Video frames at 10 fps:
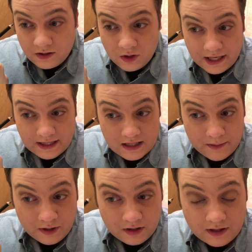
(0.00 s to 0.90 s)
You line the
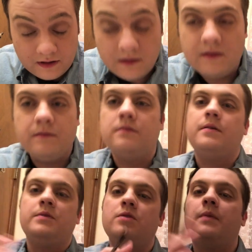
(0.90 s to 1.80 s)
top of your lid, and
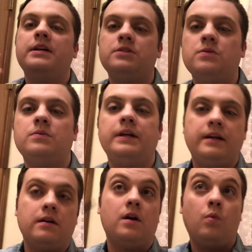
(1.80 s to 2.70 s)
some of you might do
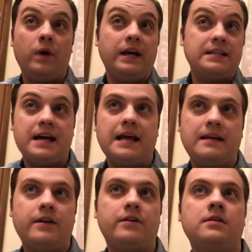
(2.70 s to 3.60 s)
like a winged
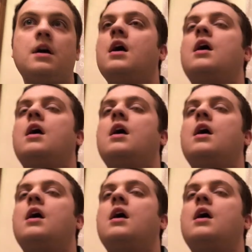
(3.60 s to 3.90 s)
eyeliner.